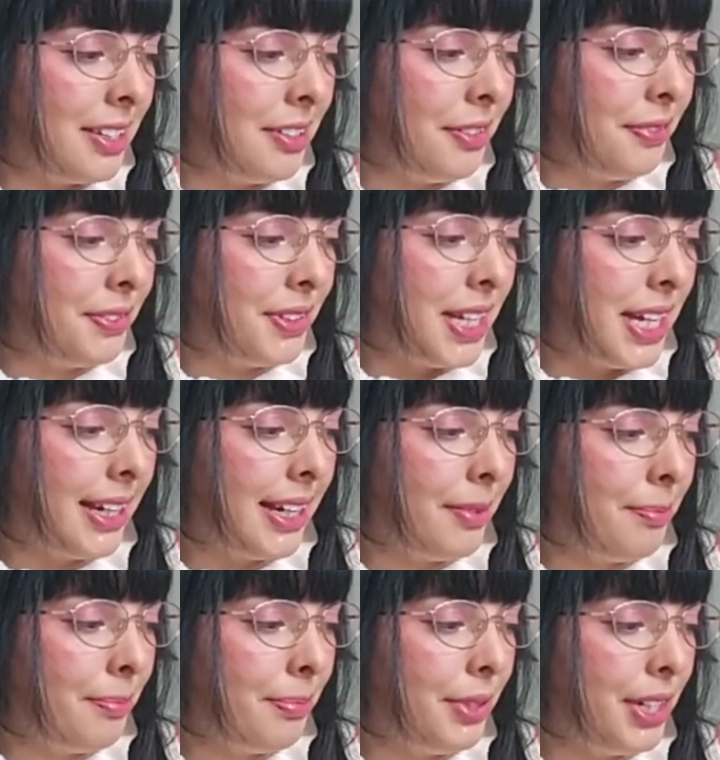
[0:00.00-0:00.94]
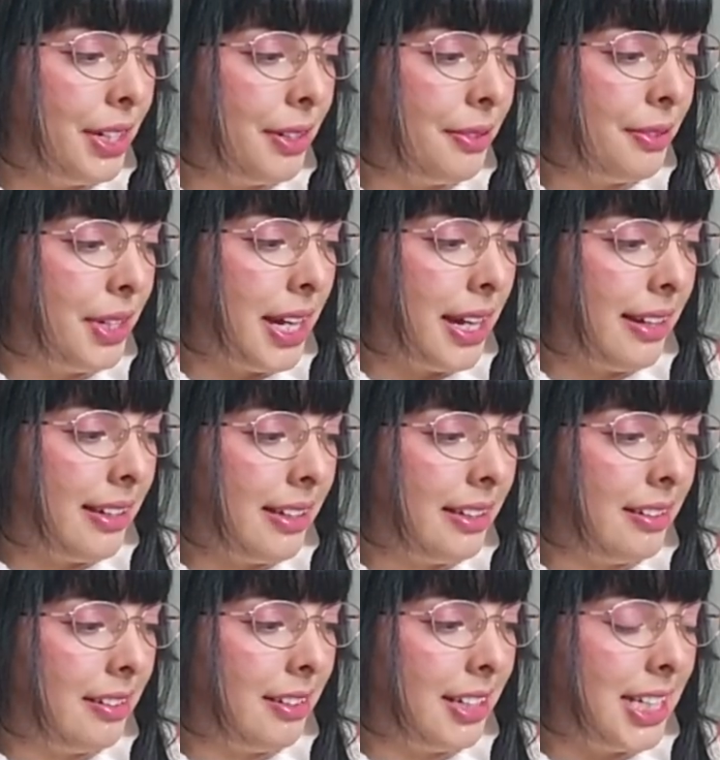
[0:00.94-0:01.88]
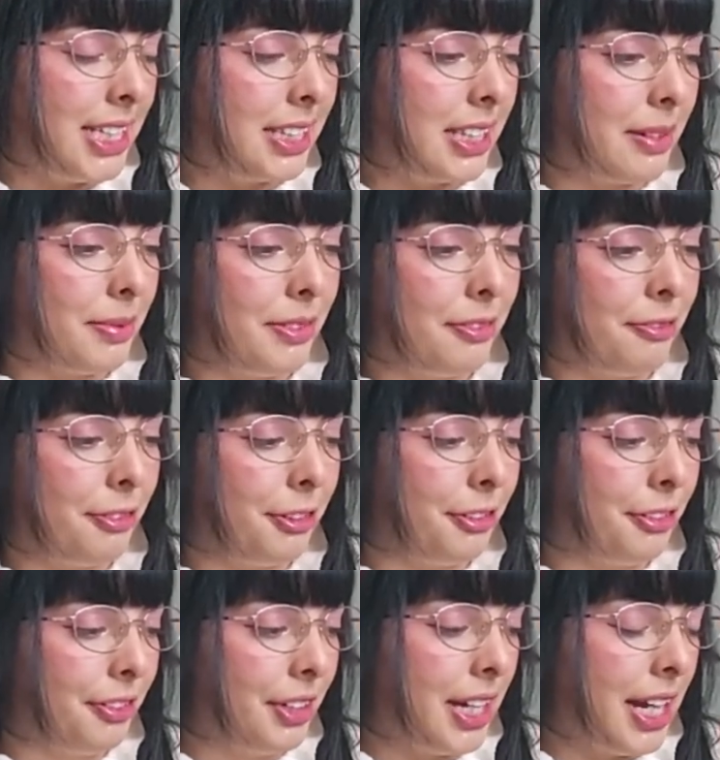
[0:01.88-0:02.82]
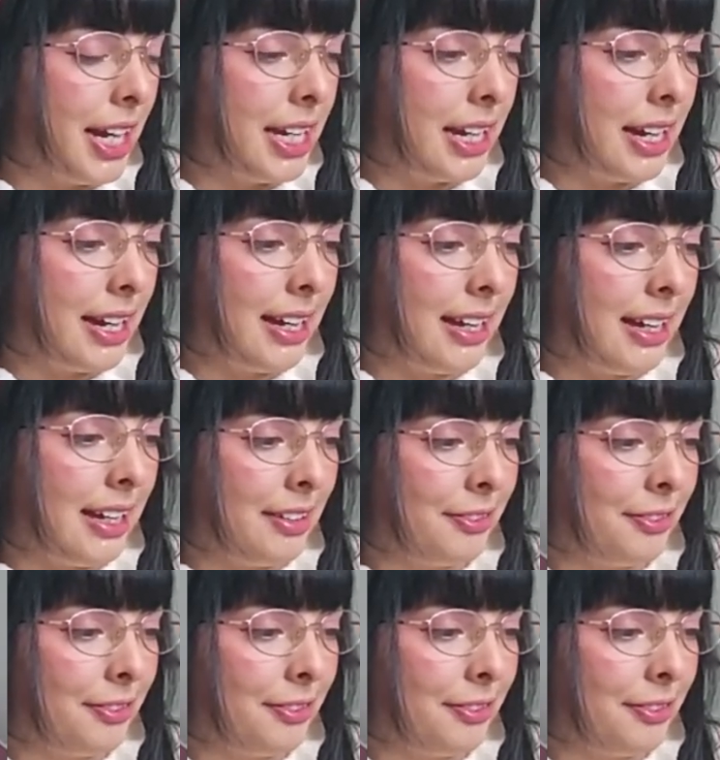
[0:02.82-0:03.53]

You've taken Purikura in Lolita before. I have.